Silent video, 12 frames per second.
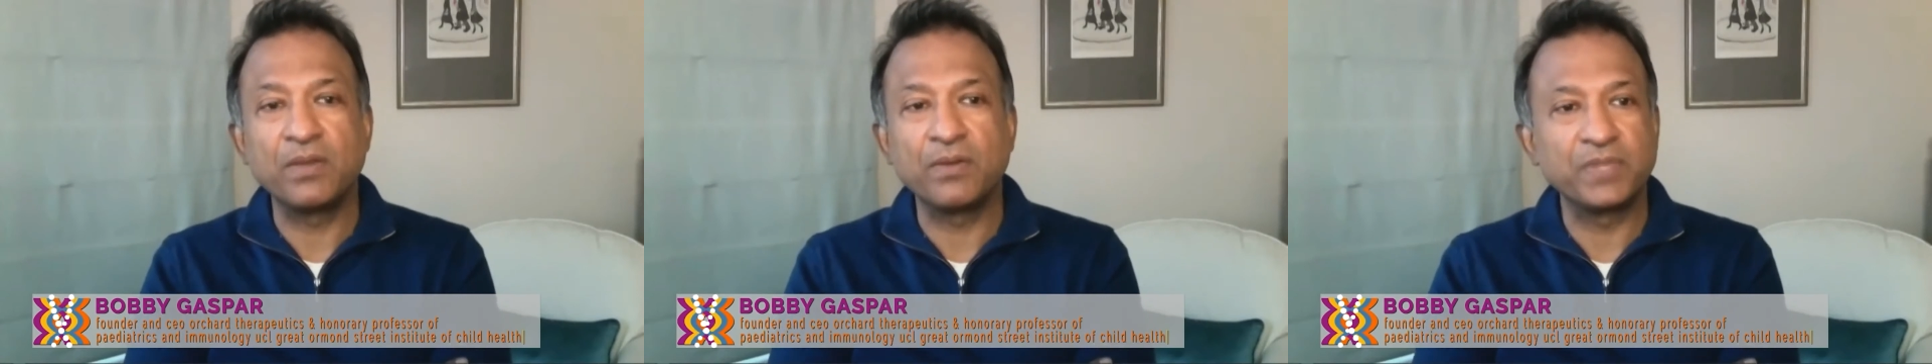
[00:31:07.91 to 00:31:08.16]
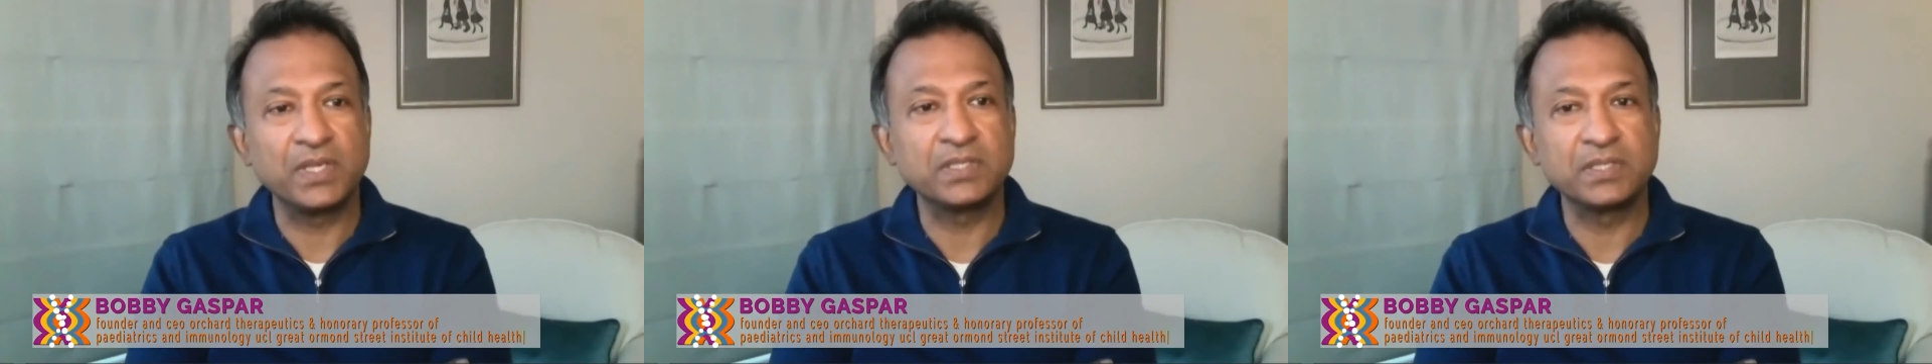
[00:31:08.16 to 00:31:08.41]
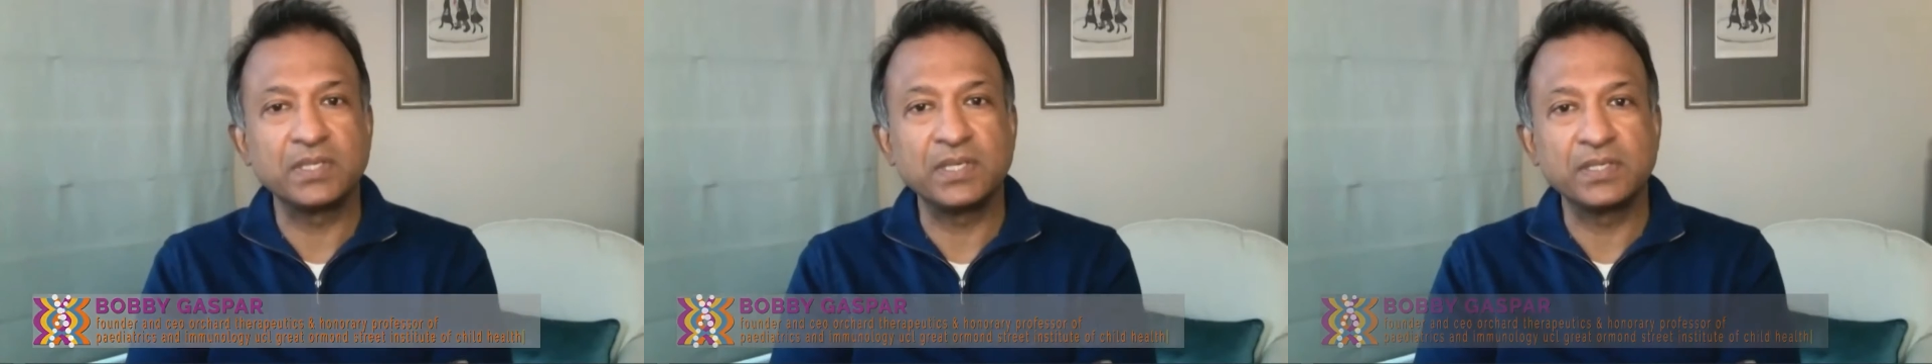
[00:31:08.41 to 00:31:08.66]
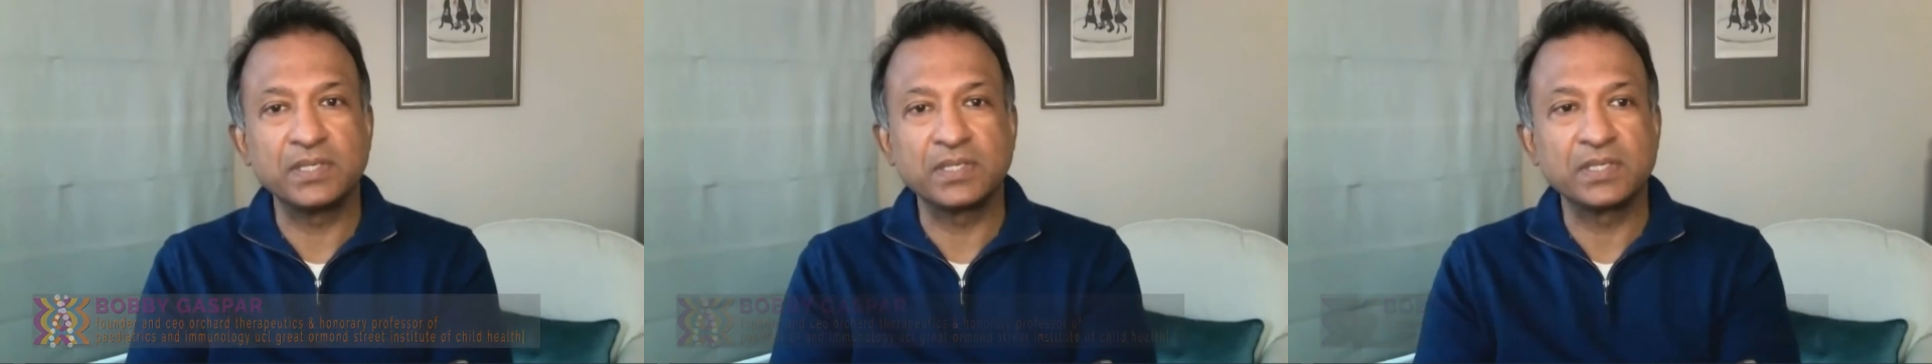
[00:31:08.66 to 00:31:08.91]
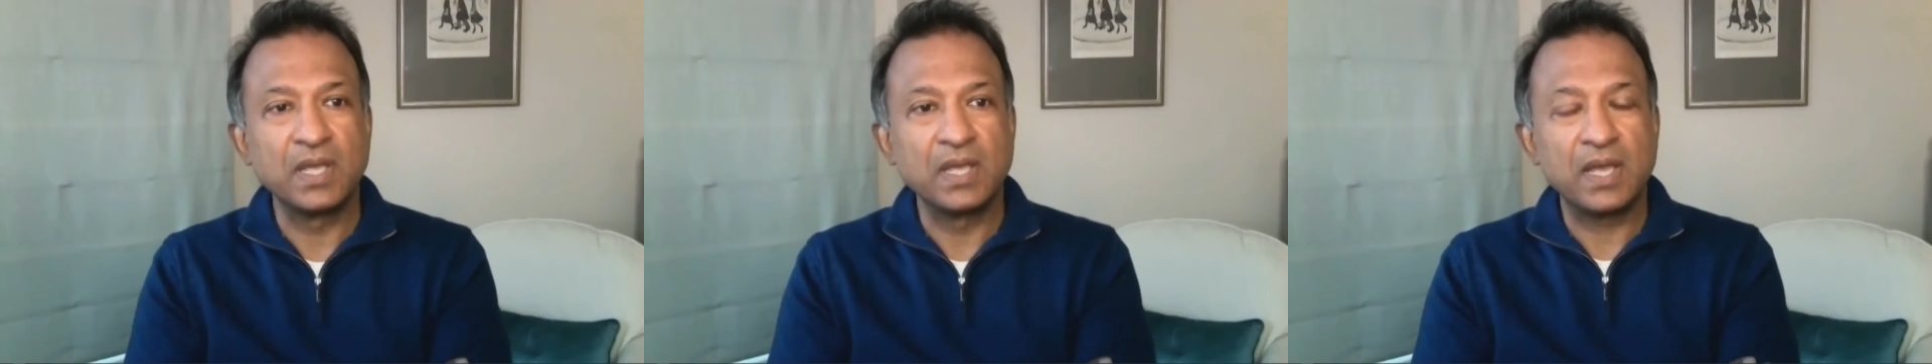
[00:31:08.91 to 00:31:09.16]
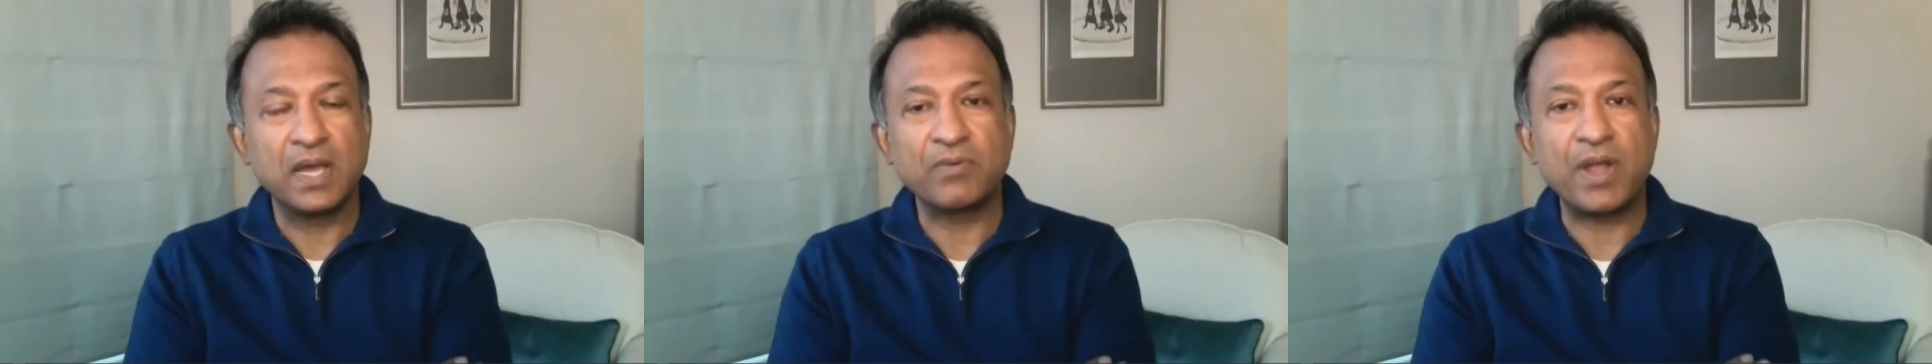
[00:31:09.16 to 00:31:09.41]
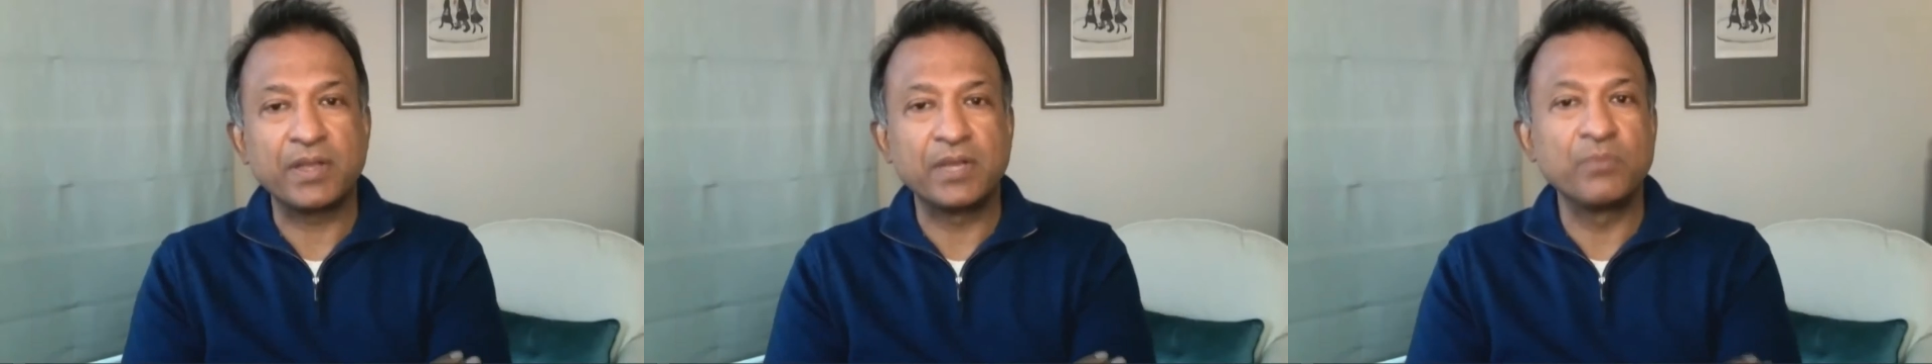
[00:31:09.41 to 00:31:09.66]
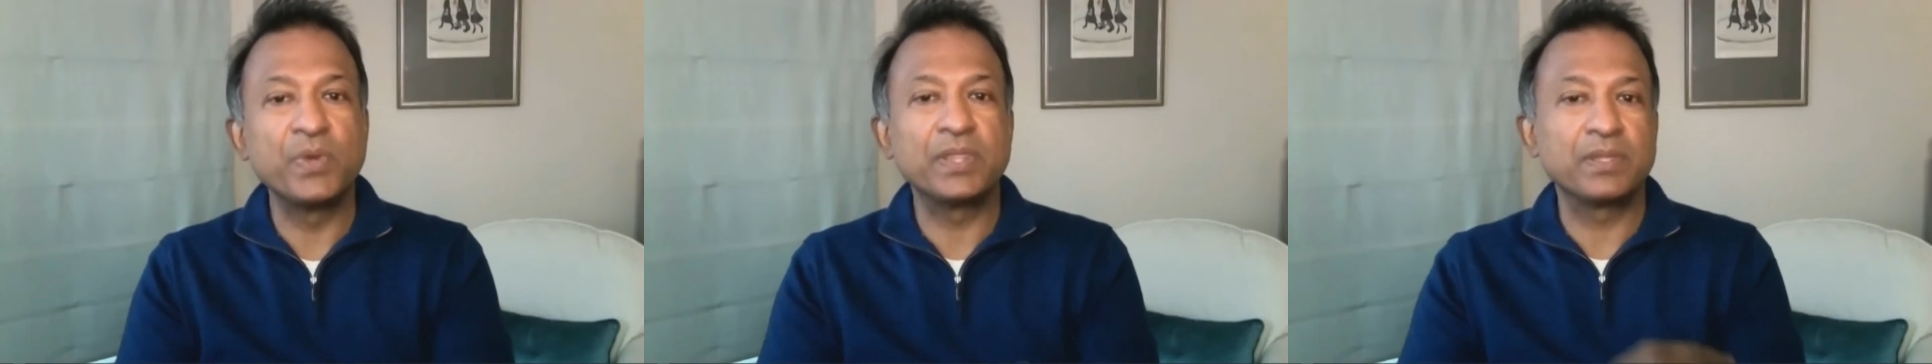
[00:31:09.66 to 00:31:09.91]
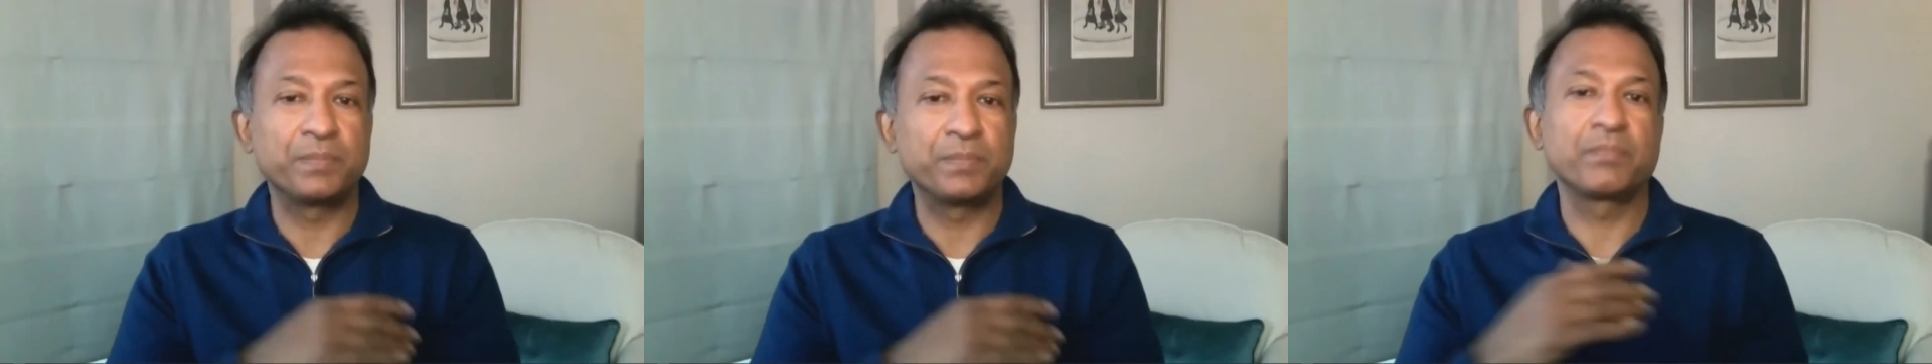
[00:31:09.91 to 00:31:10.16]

of these diseases around, and with